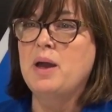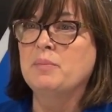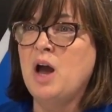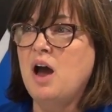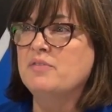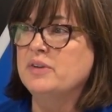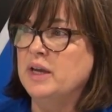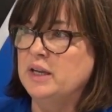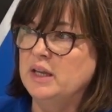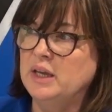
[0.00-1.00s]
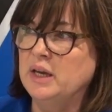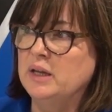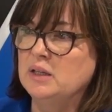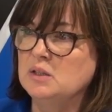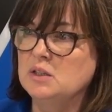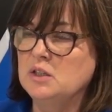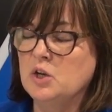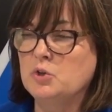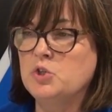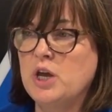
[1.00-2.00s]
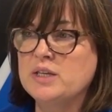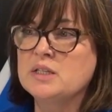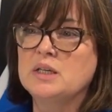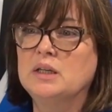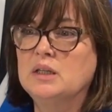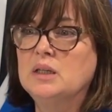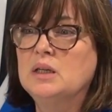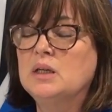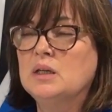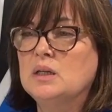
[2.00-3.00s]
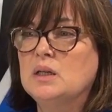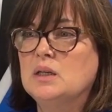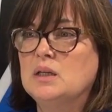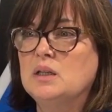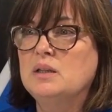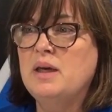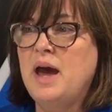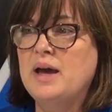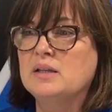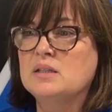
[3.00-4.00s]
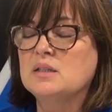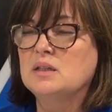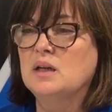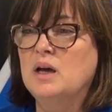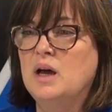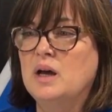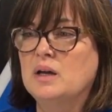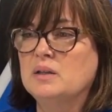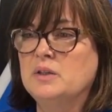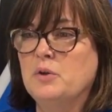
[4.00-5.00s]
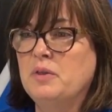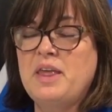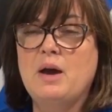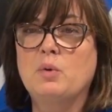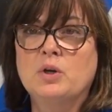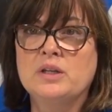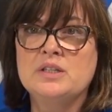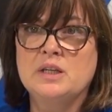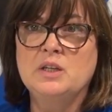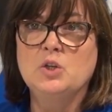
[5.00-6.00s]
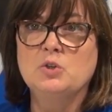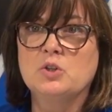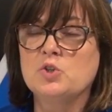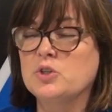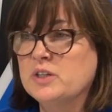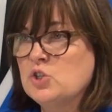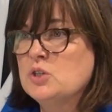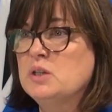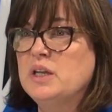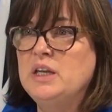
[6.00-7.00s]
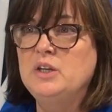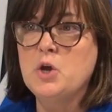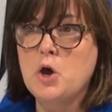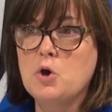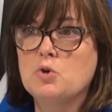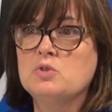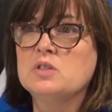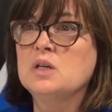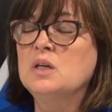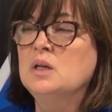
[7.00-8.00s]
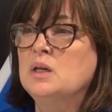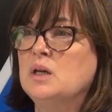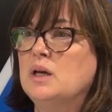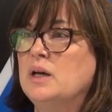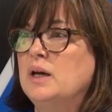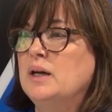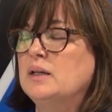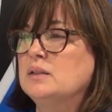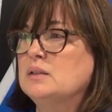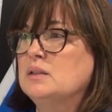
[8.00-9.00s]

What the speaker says: I'm confident in Jason, that that will continue the tradition that he knows, and